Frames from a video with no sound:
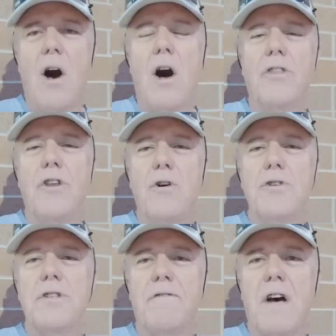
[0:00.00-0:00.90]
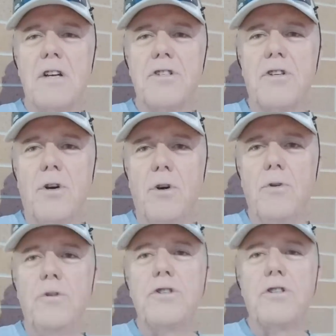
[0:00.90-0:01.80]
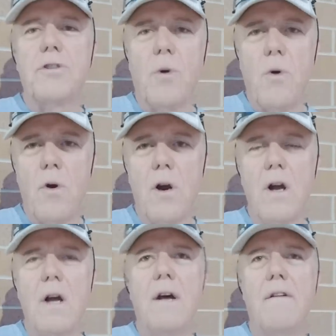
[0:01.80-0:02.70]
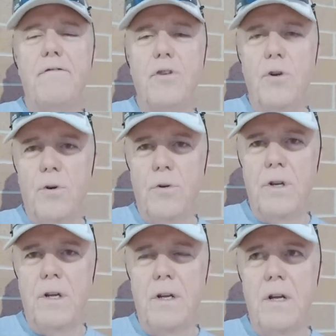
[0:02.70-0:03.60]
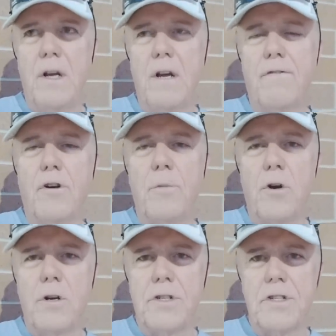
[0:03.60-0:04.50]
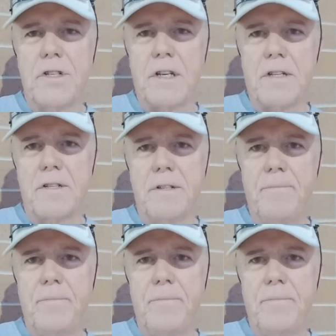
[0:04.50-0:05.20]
on those of us who store food for emergencies.